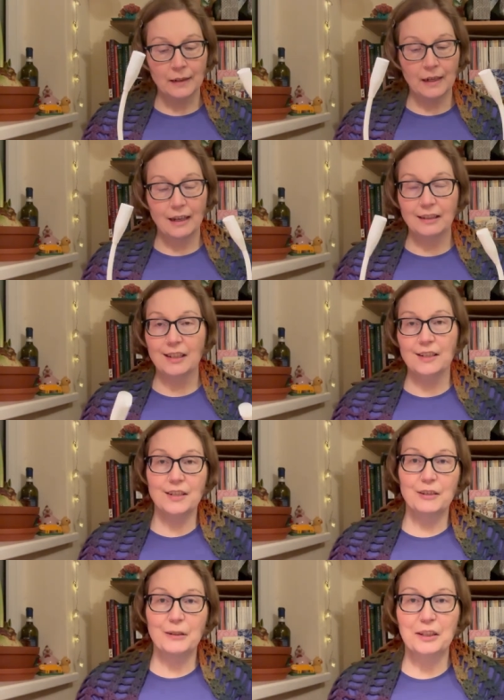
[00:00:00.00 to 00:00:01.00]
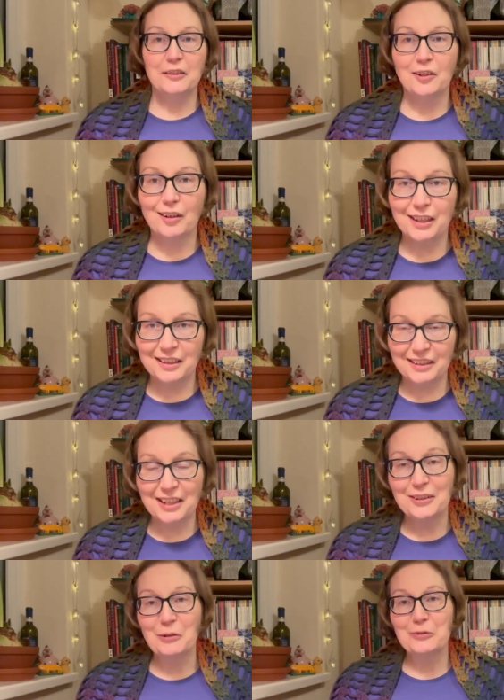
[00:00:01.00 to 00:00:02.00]
and he's quite the darling, and he
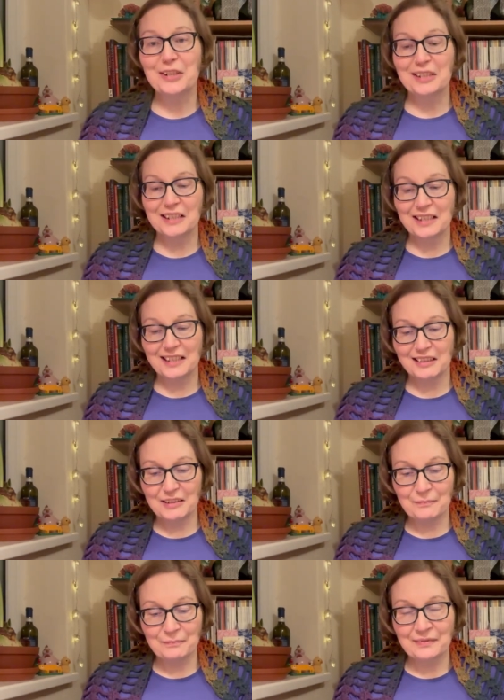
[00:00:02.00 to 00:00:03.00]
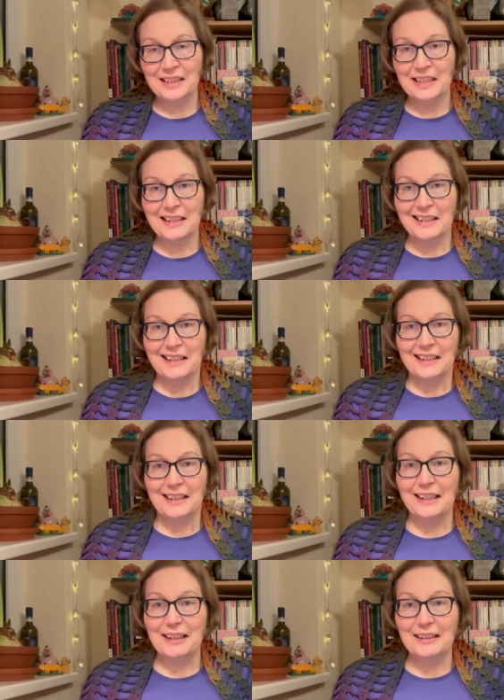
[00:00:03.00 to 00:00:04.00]
knows that
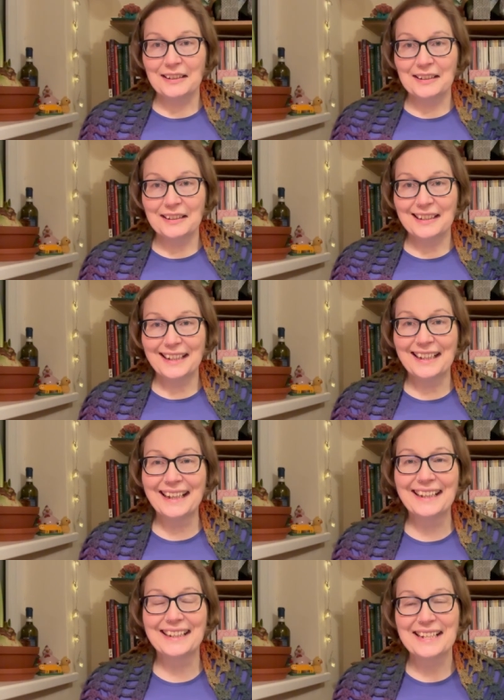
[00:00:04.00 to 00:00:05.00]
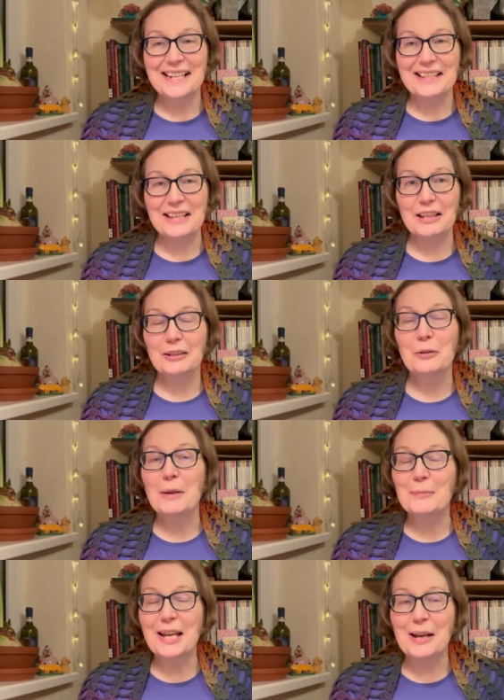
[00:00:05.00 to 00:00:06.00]
to
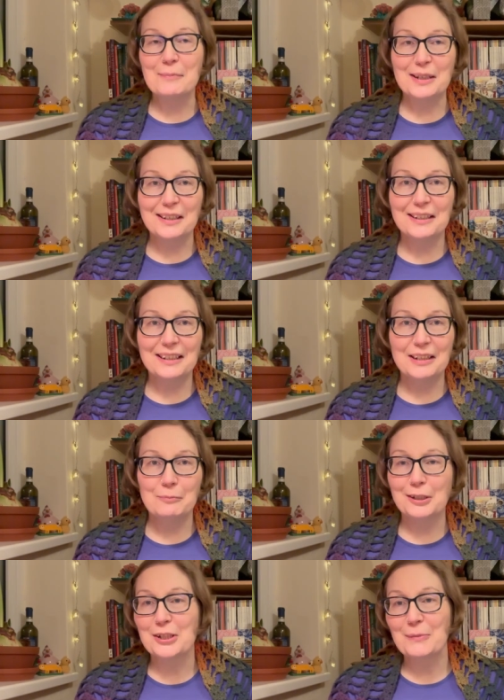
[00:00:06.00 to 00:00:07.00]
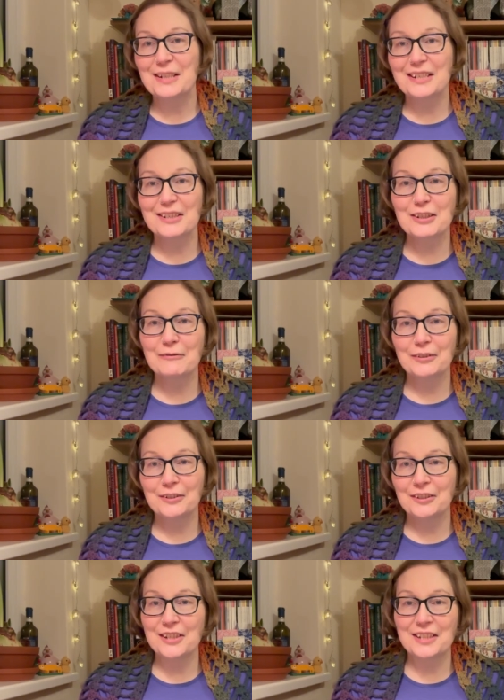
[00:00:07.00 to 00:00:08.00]
make me happy he brings me
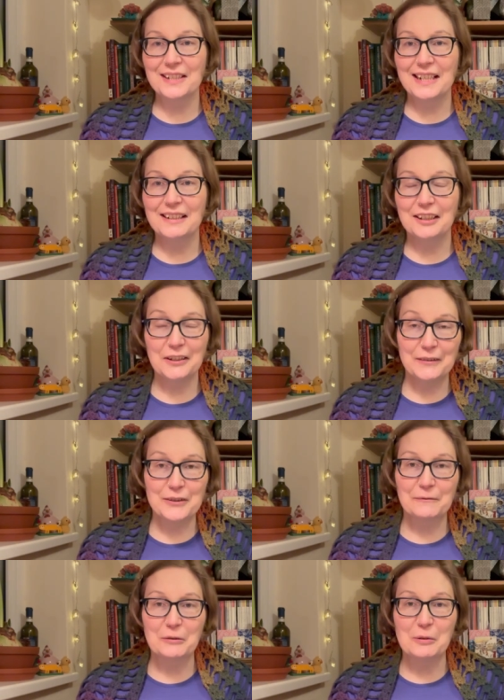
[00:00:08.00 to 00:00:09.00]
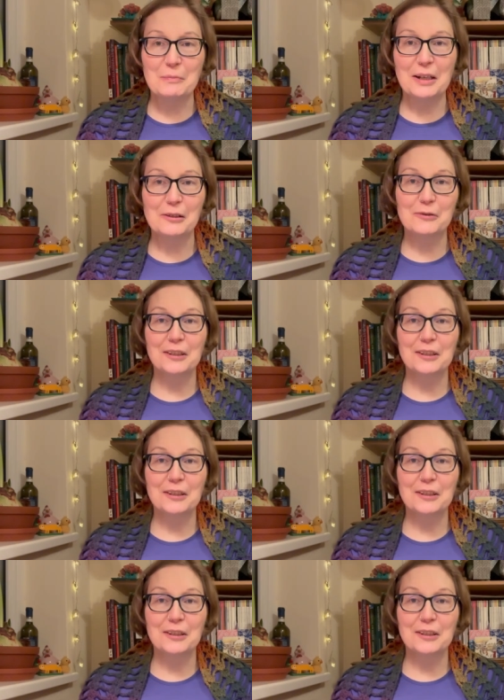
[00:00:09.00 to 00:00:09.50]
souvenirs and gifts from local